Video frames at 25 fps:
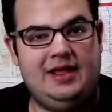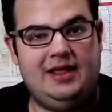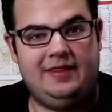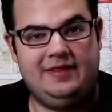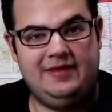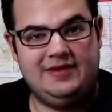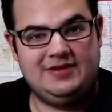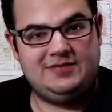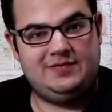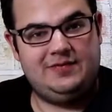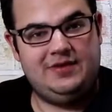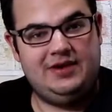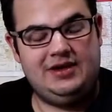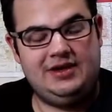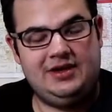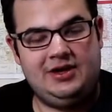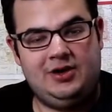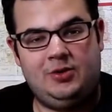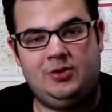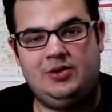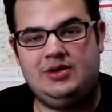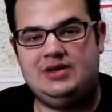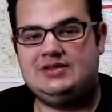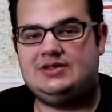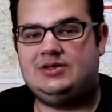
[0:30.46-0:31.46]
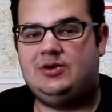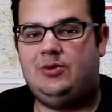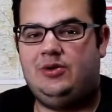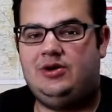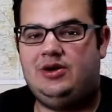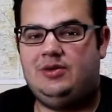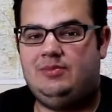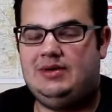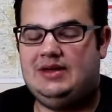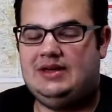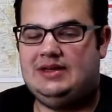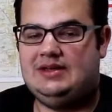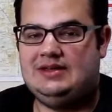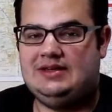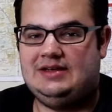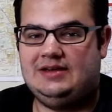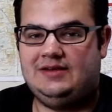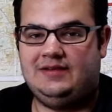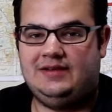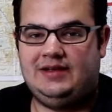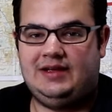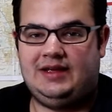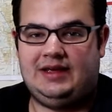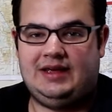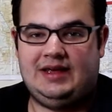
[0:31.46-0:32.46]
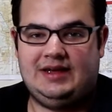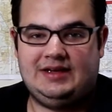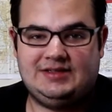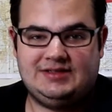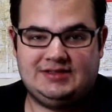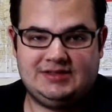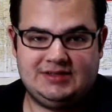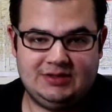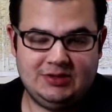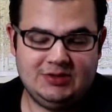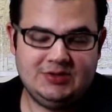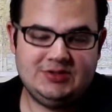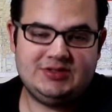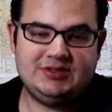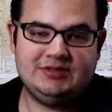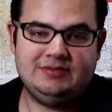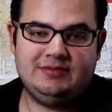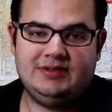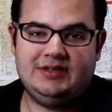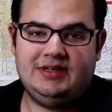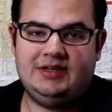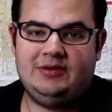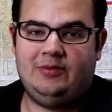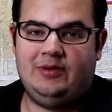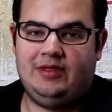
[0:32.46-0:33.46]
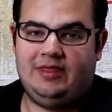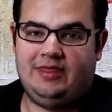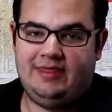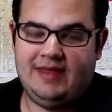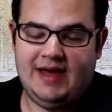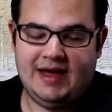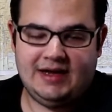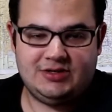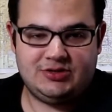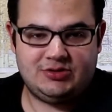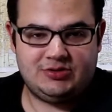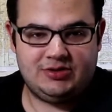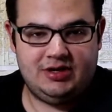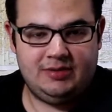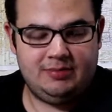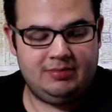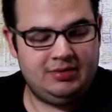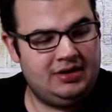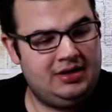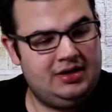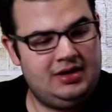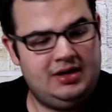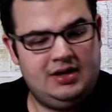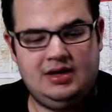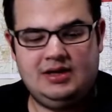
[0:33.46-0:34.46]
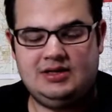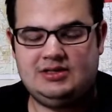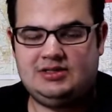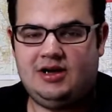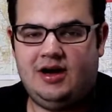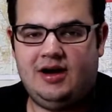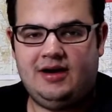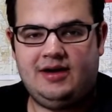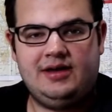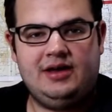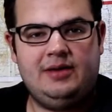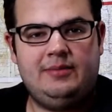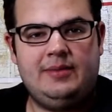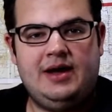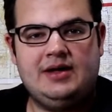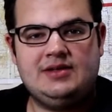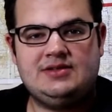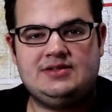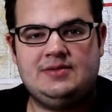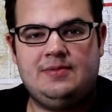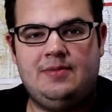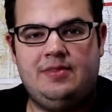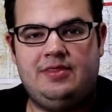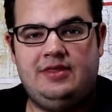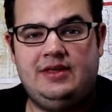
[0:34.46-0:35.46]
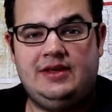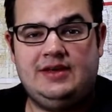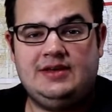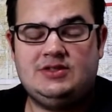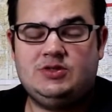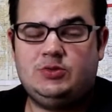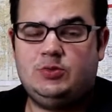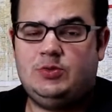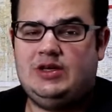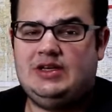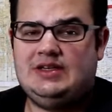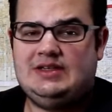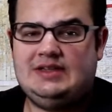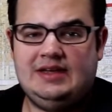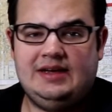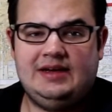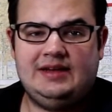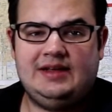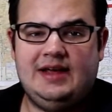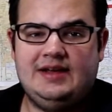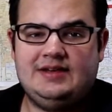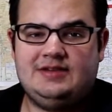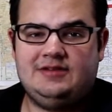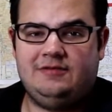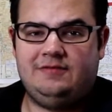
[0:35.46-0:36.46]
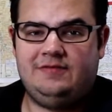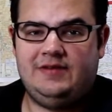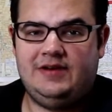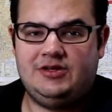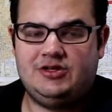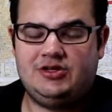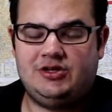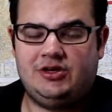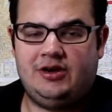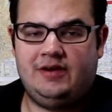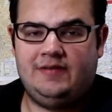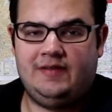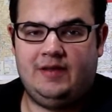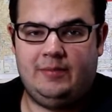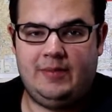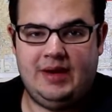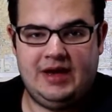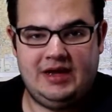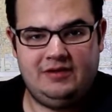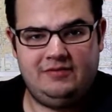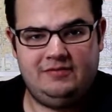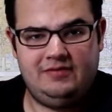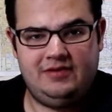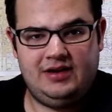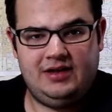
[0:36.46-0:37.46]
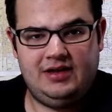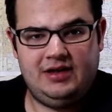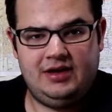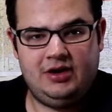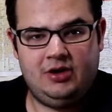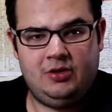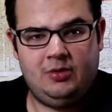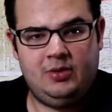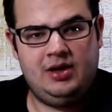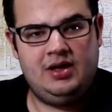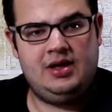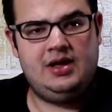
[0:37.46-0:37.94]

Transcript: This video is going to be dealing exclusively with that trip, talking about some things we didn't get to feature in the main video,